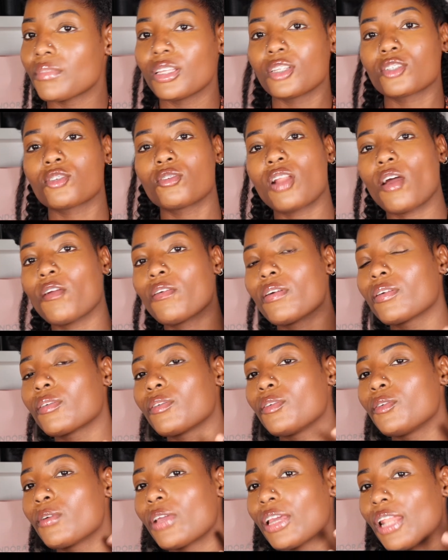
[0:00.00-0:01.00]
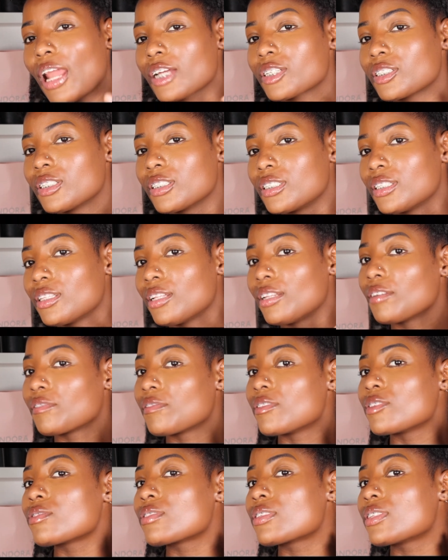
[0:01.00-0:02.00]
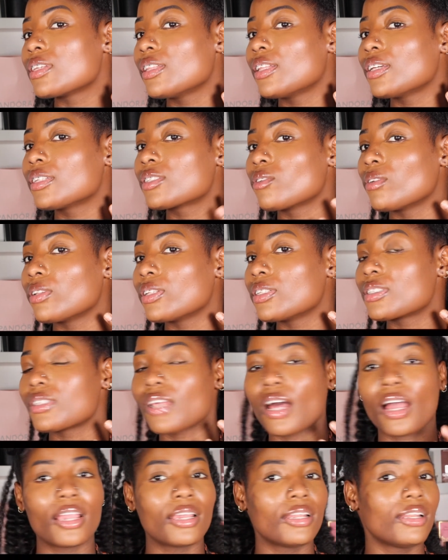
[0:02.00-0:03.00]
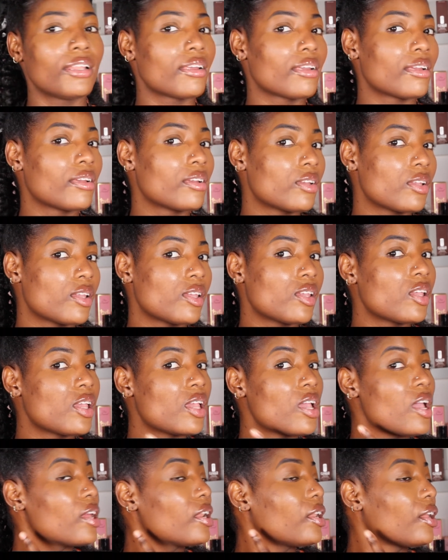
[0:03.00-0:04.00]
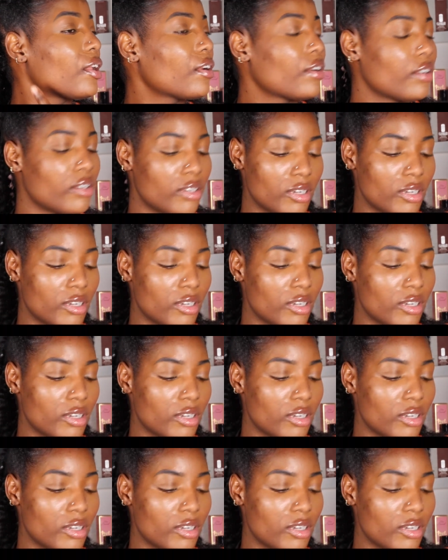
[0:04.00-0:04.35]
So now you can actually see the difference. You see this on this side and here.